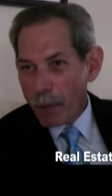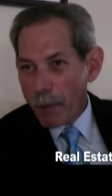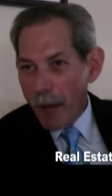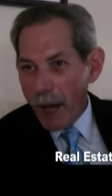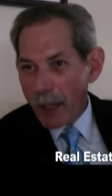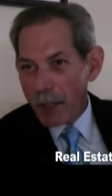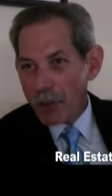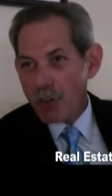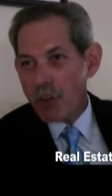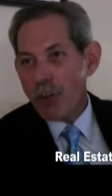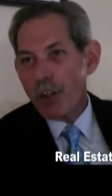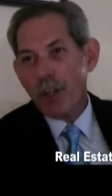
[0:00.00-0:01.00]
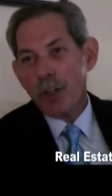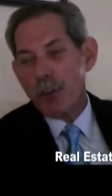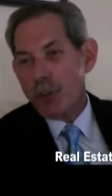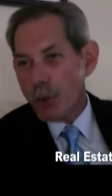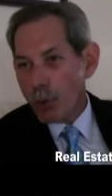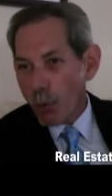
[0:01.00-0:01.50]
package than to
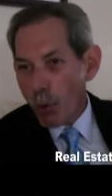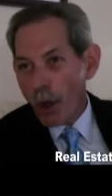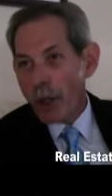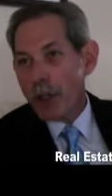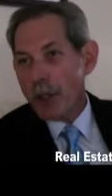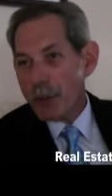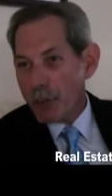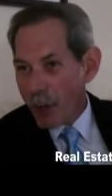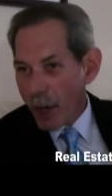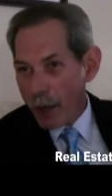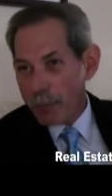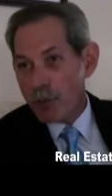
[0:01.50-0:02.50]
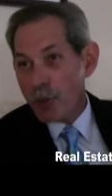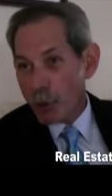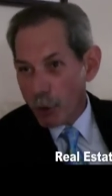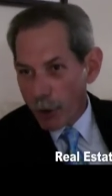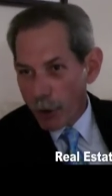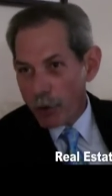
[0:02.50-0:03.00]
do one at a time
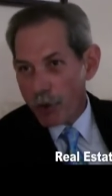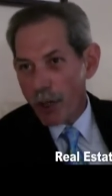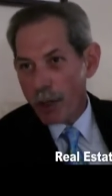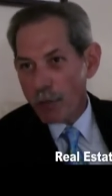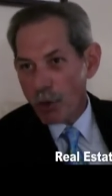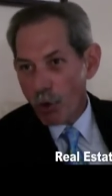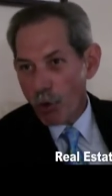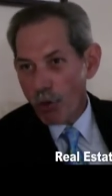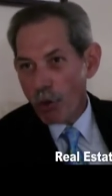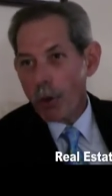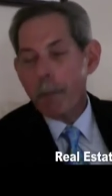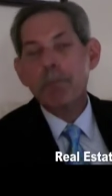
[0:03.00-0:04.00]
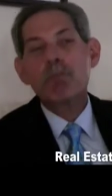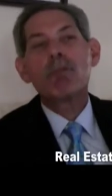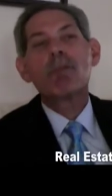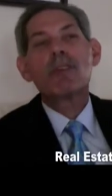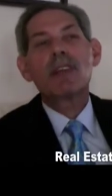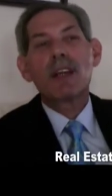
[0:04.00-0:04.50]
200 times over.
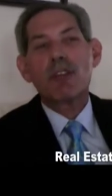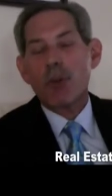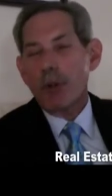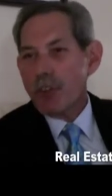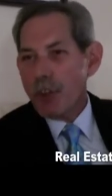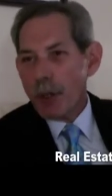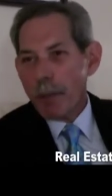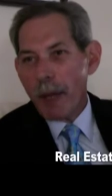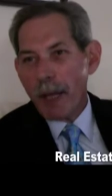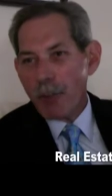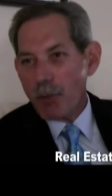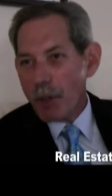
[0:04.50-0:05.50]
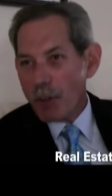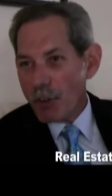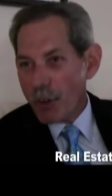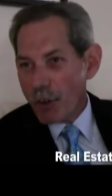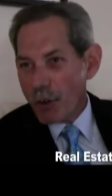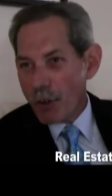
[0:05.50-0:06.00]
So it's in the bank's best
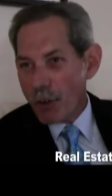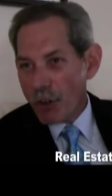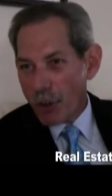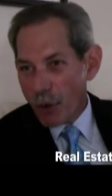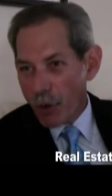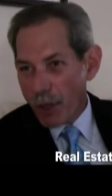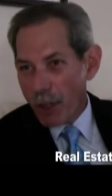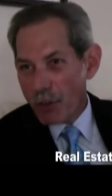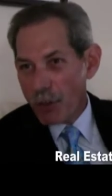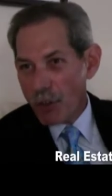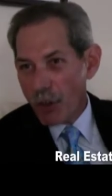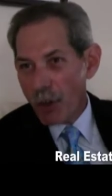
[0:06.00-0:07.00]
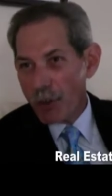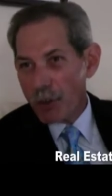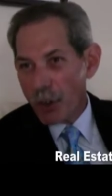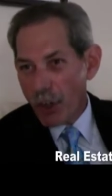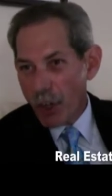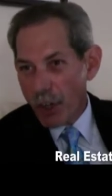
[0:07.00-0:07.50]
interest to go ahead and sell to
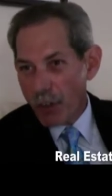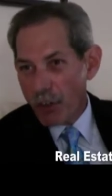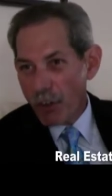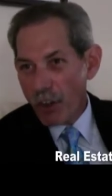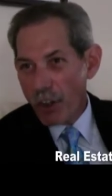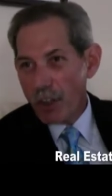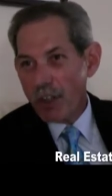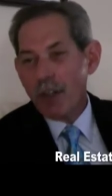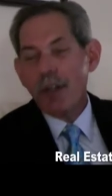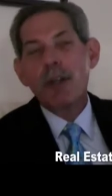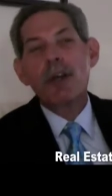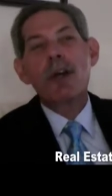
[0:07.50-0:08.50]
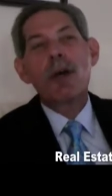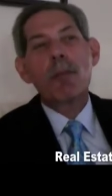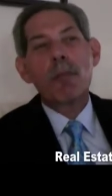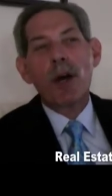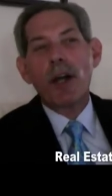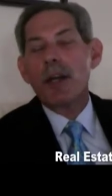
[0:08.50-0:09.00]
the hedge fund.
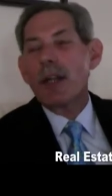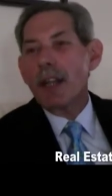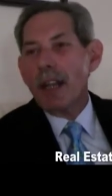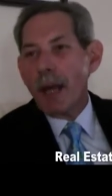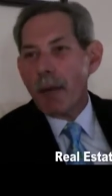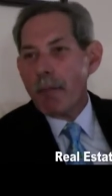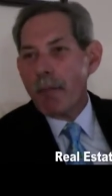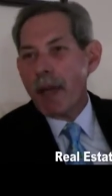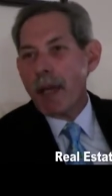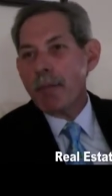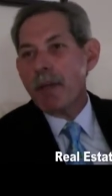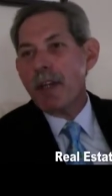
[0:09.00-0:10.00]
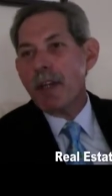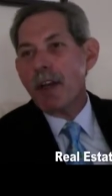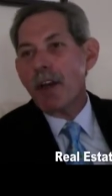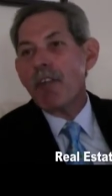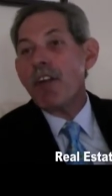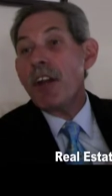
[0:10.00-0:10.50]
But that may be
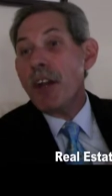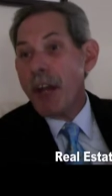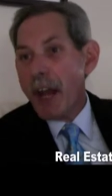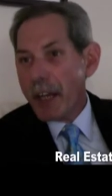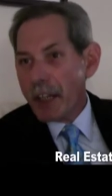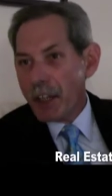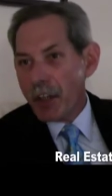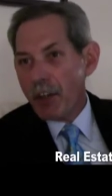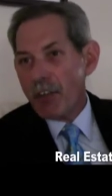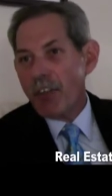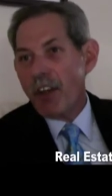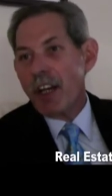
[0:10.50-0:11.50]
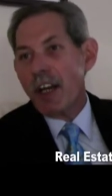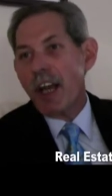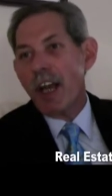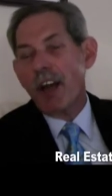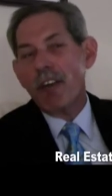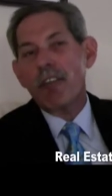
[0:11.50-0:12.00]
negative and
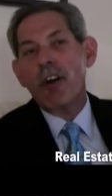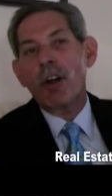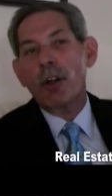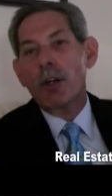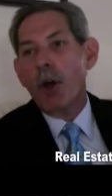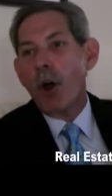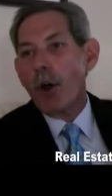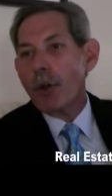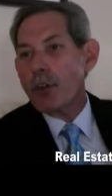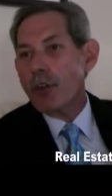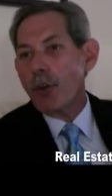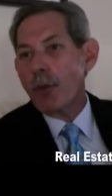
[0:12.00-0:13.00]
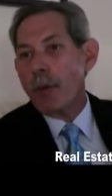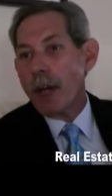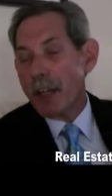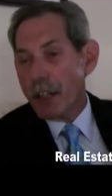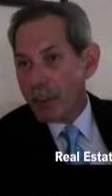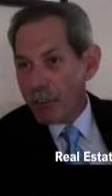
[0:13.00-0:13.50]
have a long-term
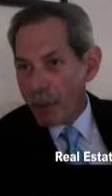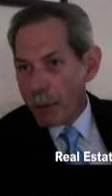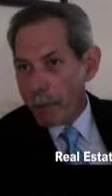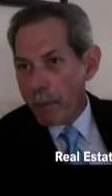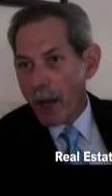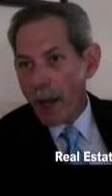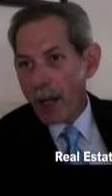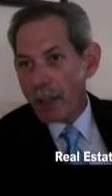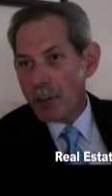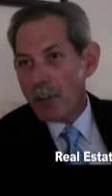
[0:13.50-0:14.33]
negative impact